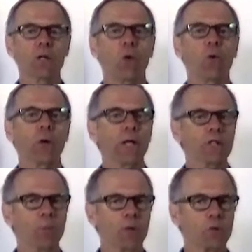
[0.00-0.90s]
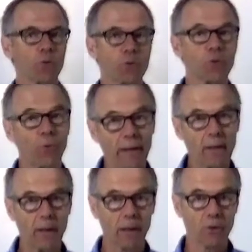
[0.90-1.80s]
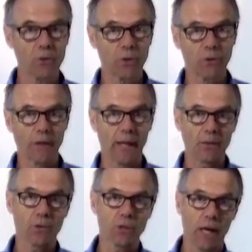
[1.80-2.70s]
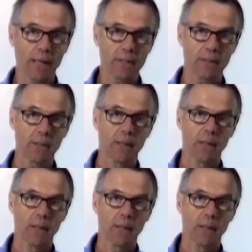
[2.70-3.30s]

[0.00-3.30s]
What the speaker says: or is muscle strengthening considered an exercise?